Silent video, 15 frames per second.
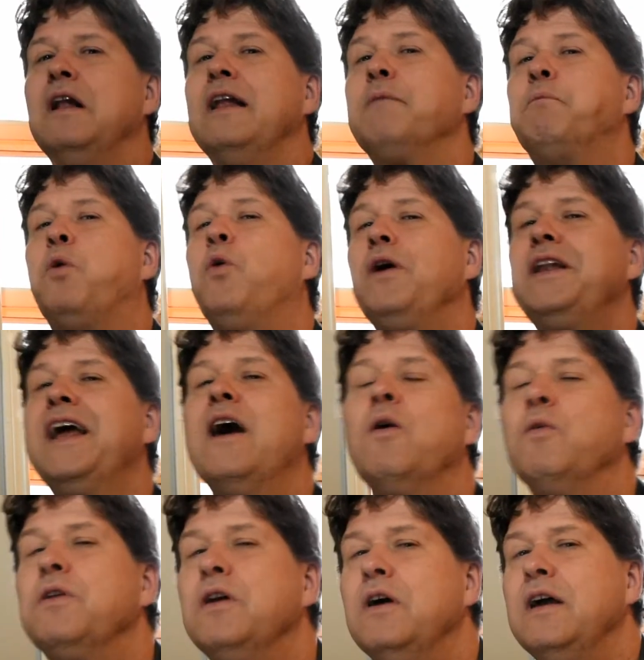They point
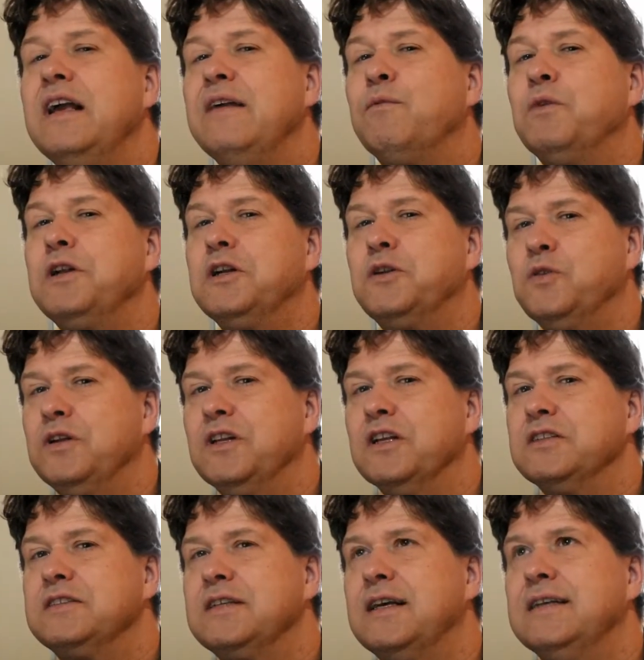out when you're doing
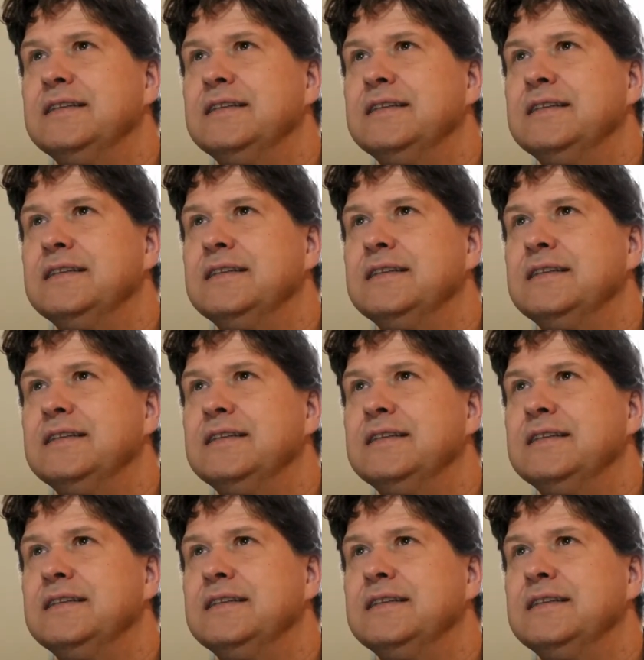this